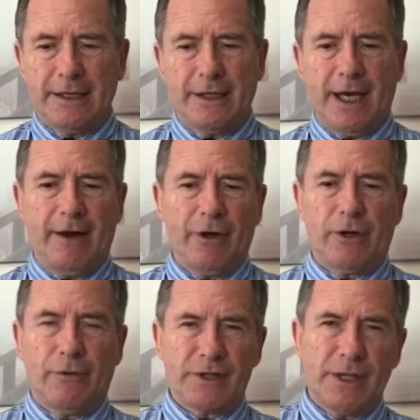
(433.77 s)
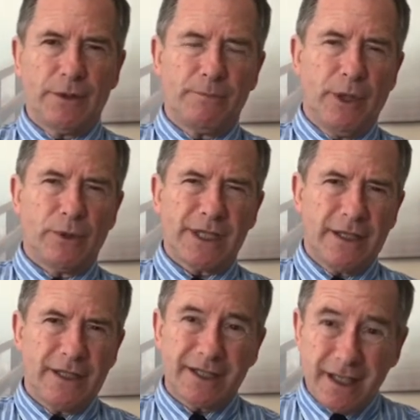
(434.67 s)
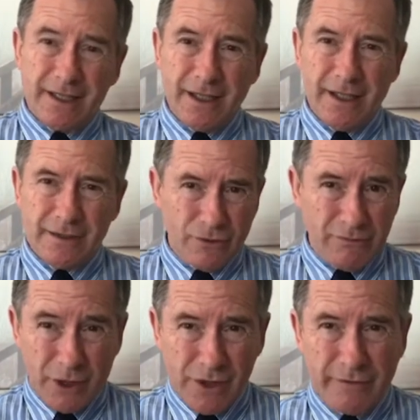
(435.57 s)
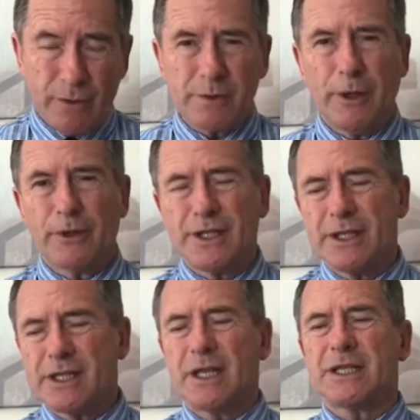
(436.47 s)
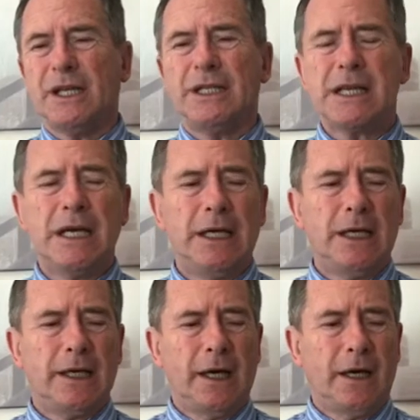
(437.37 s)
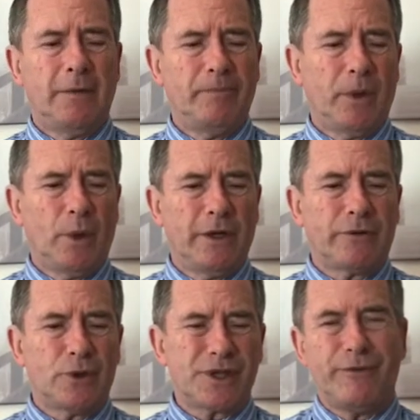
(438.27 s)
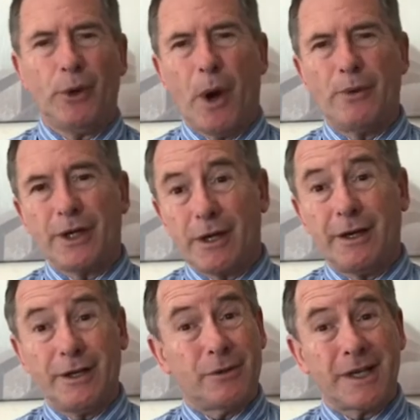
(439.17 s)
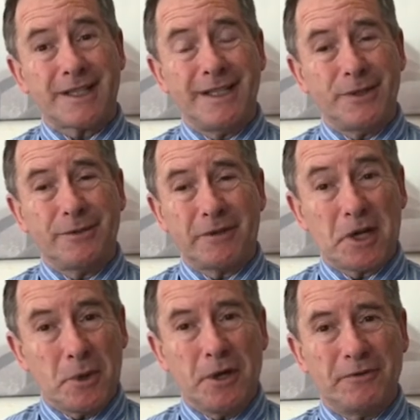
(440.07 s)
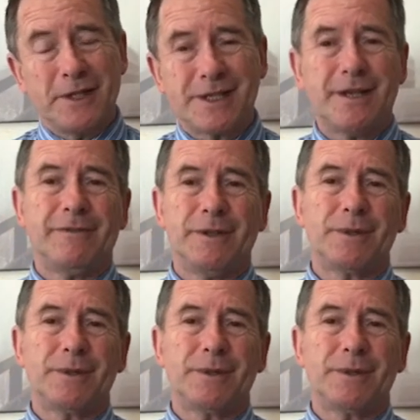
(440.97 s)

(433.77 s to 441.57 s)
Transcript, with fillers: The area obviously was built in the 60s, or most of it was built in the 60s, um, when of course if you owned a car, you were actually doing very well for yourself.